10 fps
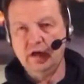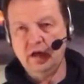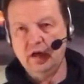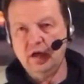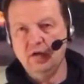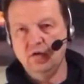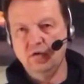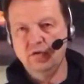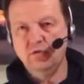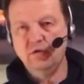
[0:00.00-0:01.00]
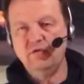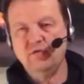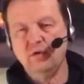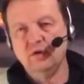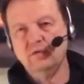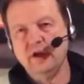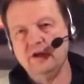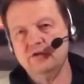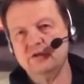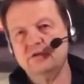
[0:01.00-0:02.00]
I own 3 Ford
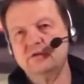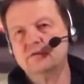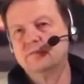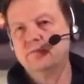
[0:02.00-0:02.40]
Rangers,